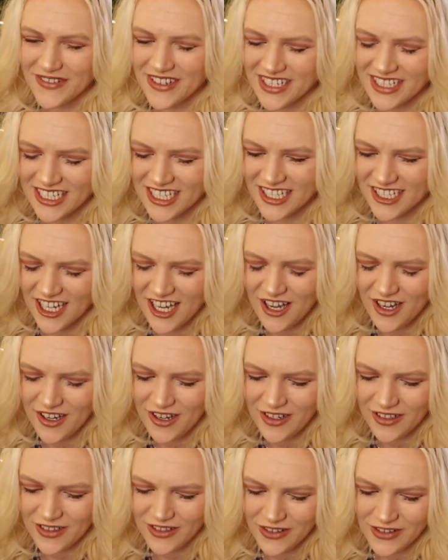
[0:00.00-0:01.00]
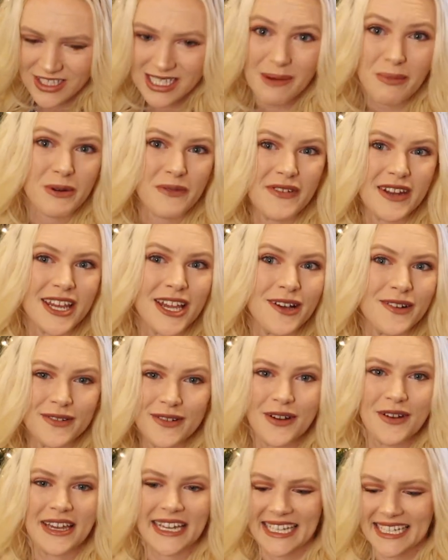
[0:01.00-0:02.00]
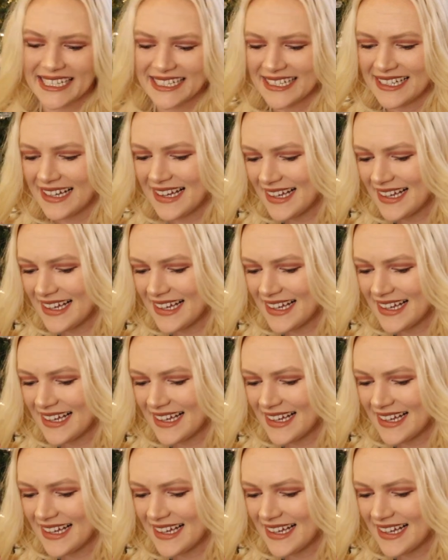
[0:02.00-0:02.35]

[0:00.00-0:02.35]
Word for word: video. Separate video. Okay.